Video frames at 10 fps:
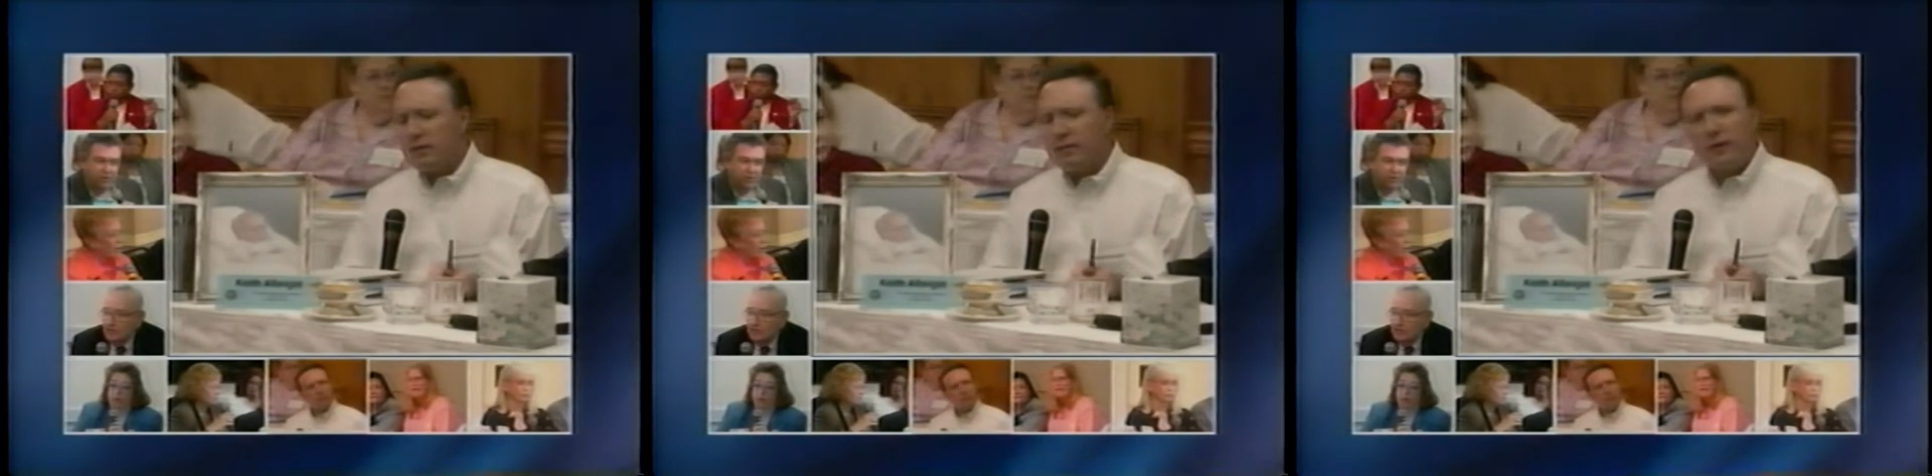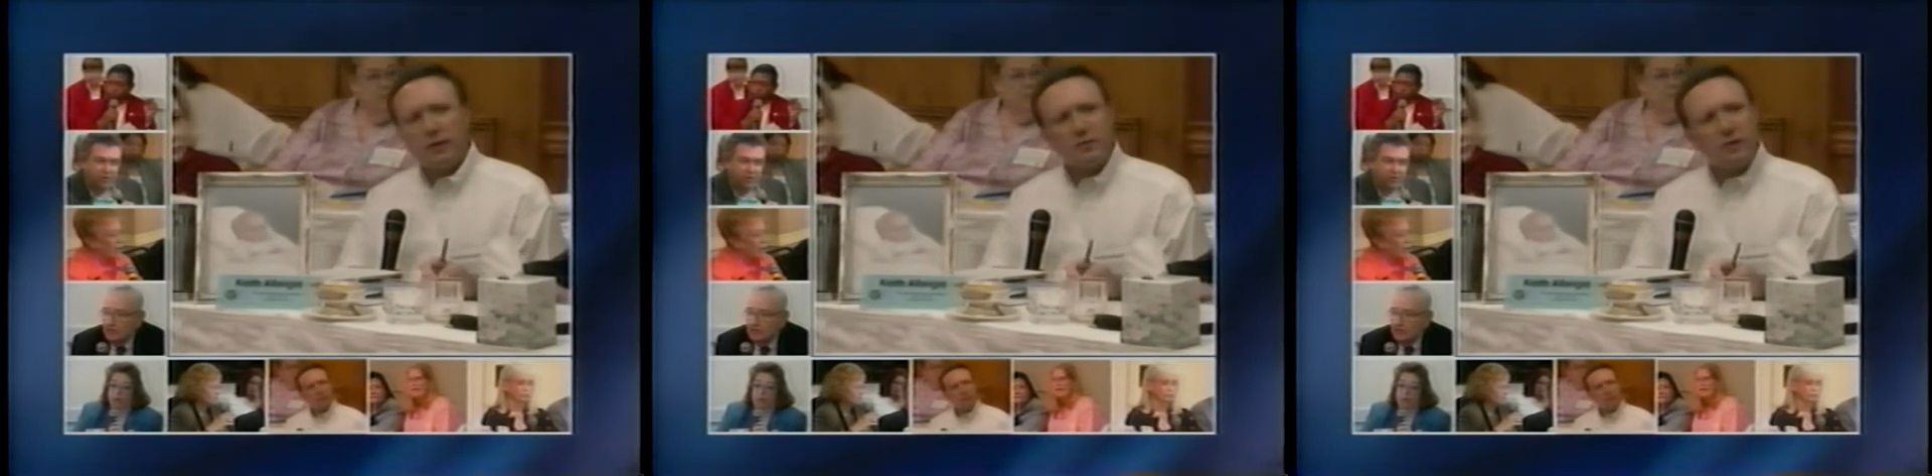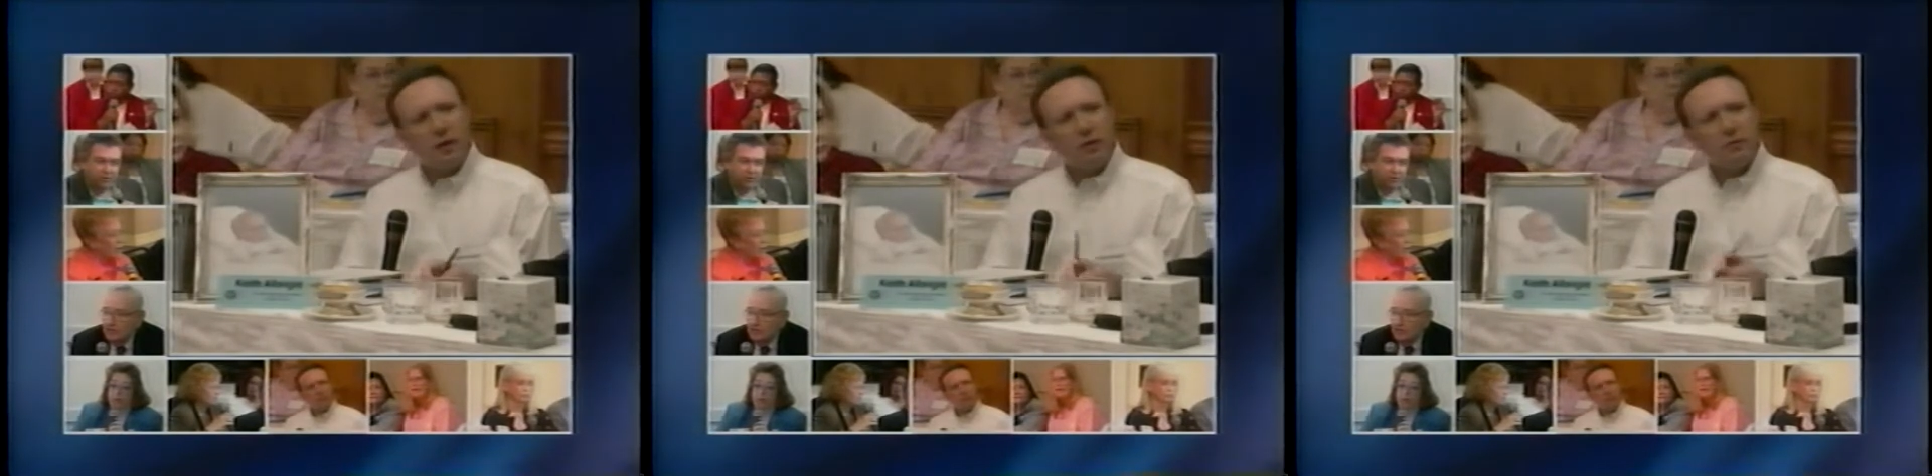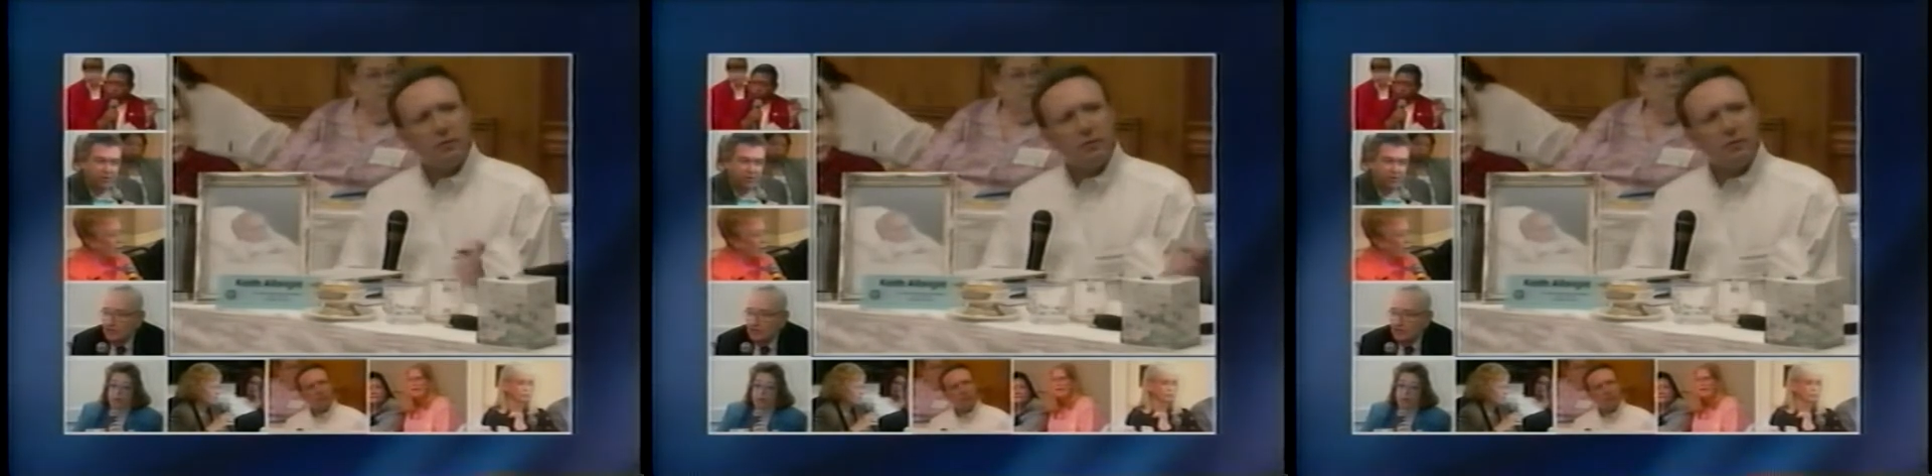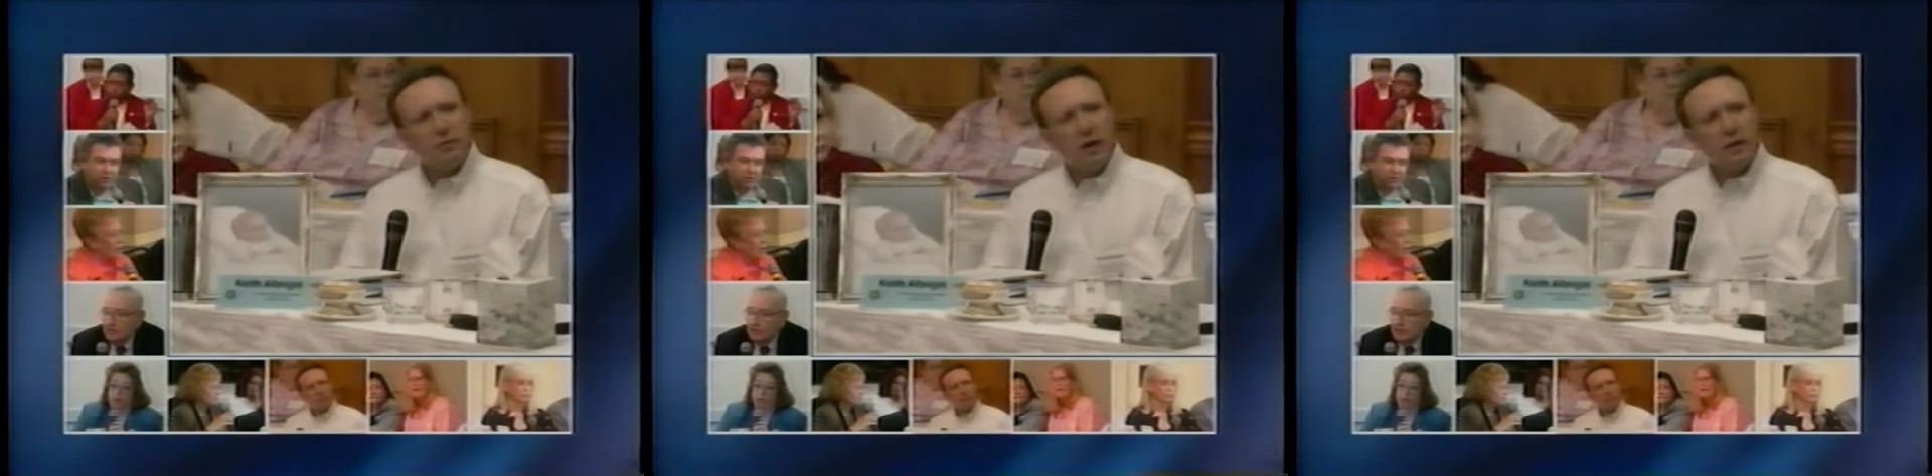event itself,
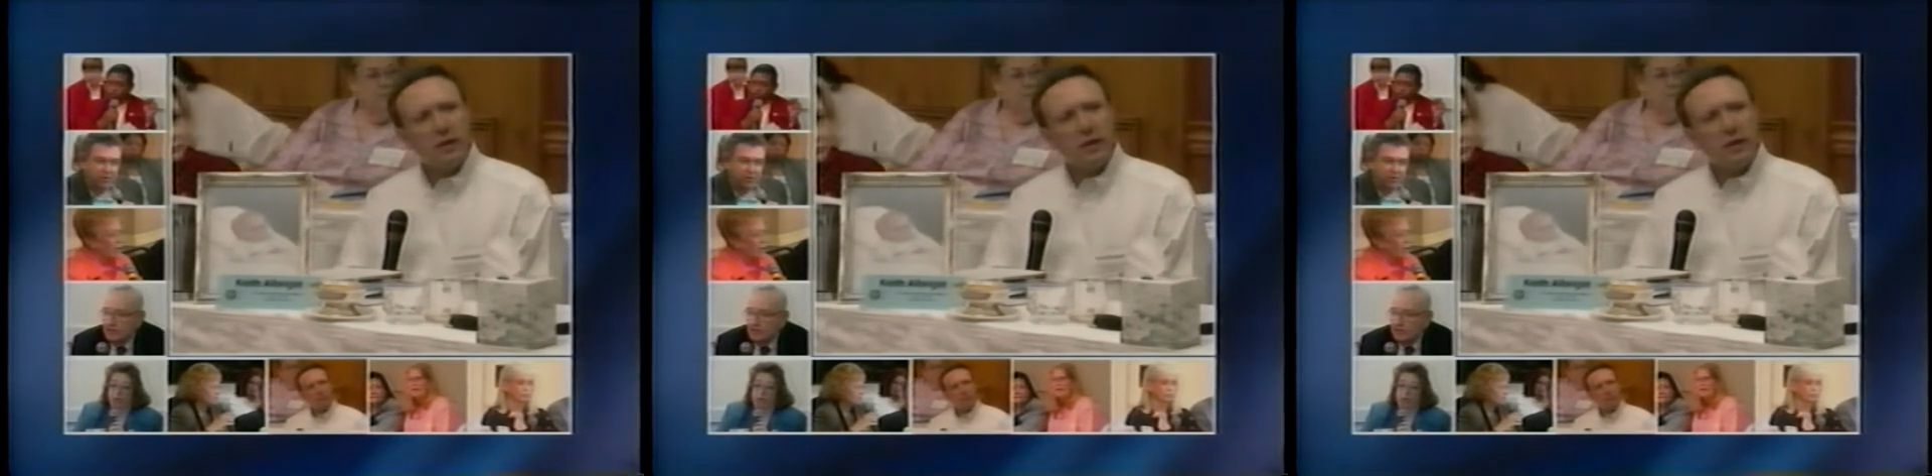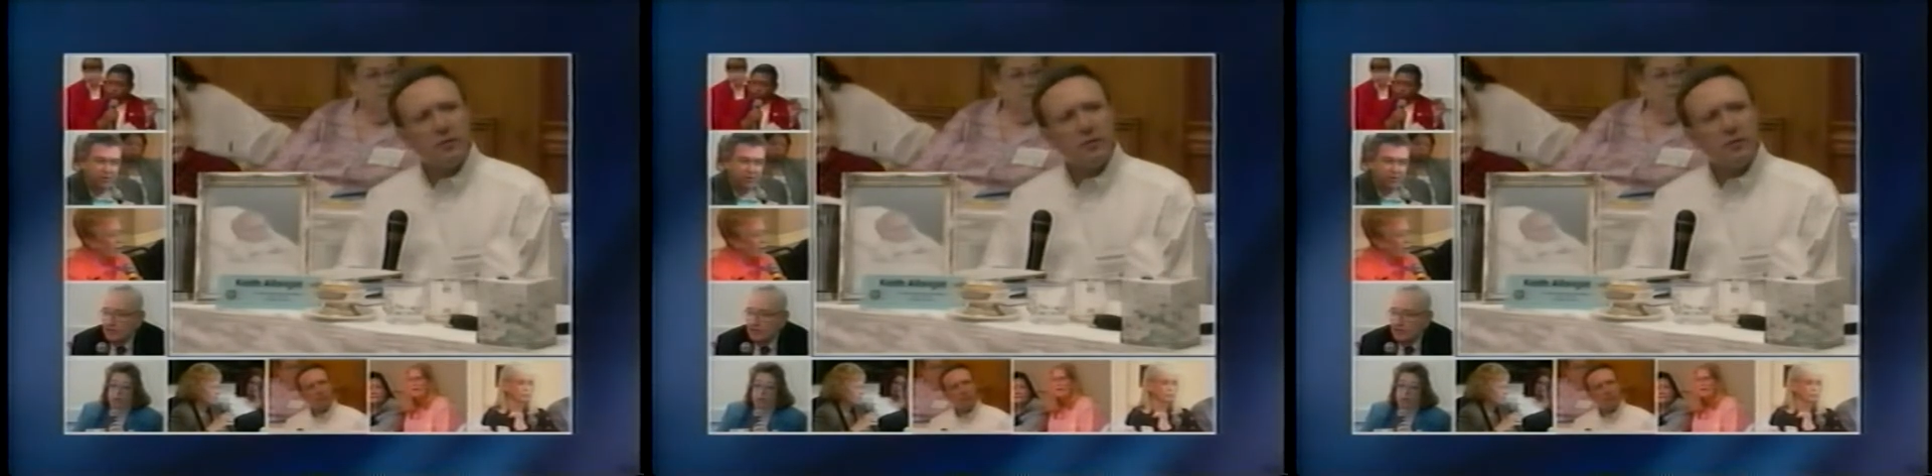not getting